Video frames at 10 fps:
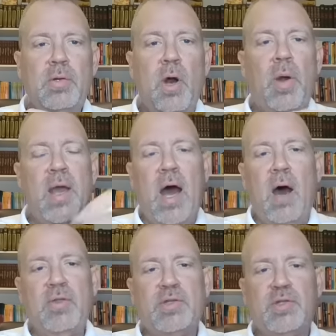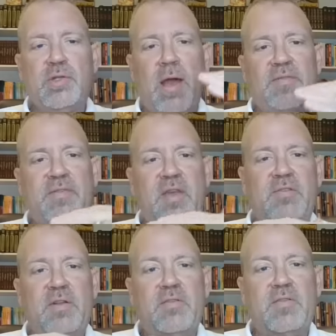knowing how this draft
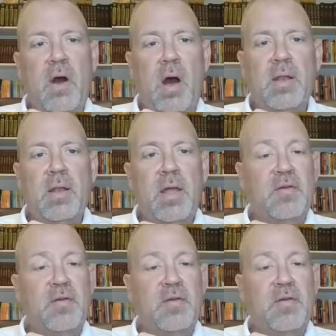season has gone,